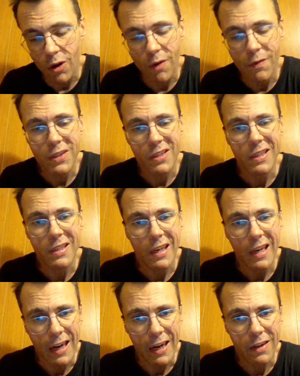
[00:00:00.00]
obviously is
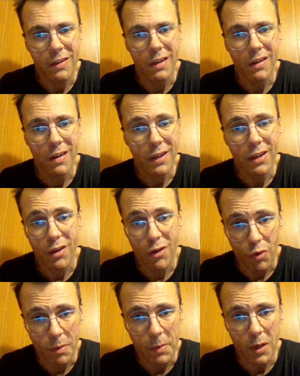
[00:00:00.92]
acting like
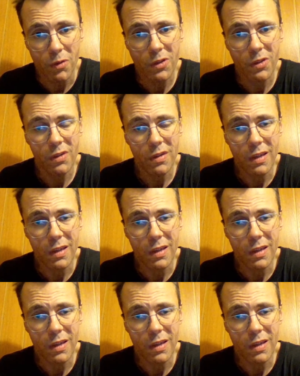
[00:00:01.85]
criminals.